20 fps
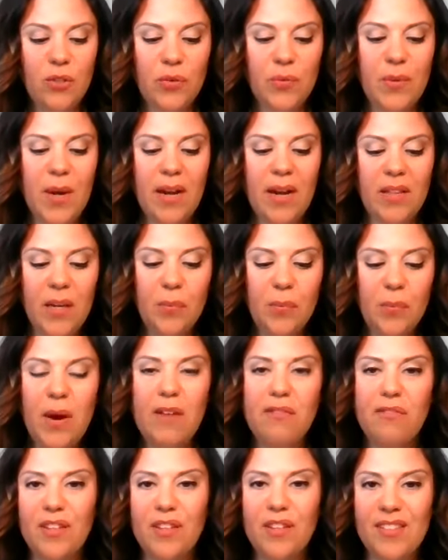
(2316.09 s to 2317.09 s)
directly
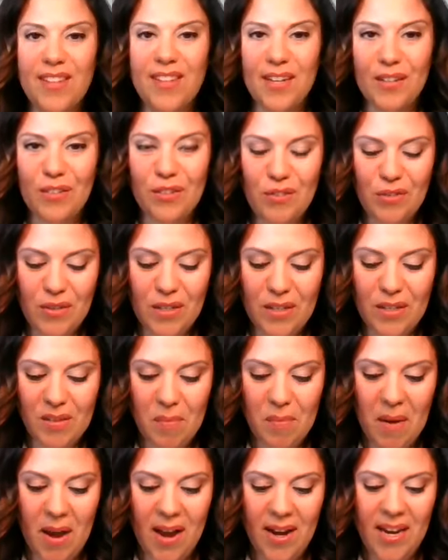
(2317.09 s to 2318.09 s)
referencing a student's
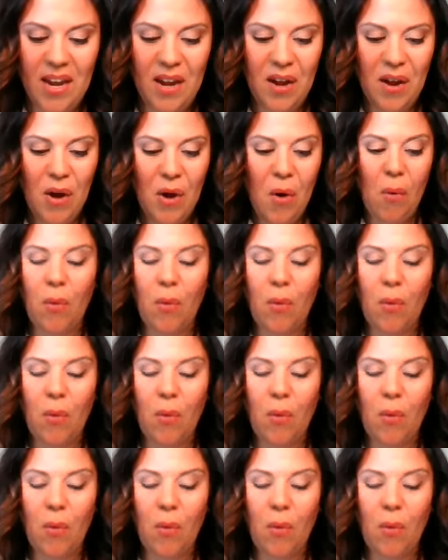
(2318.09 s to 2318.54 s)
body